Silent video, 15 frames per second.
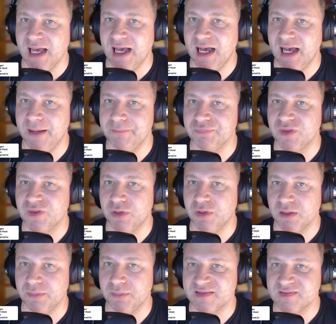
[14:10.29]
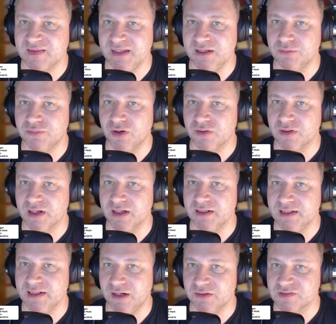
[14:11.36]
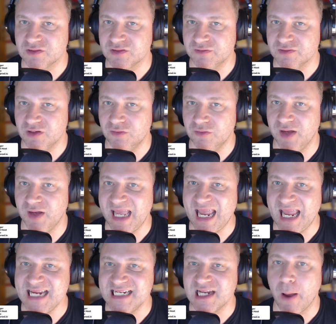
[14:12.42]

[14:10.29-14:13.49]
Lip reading: The Berlin-based neo-broker now serves over 8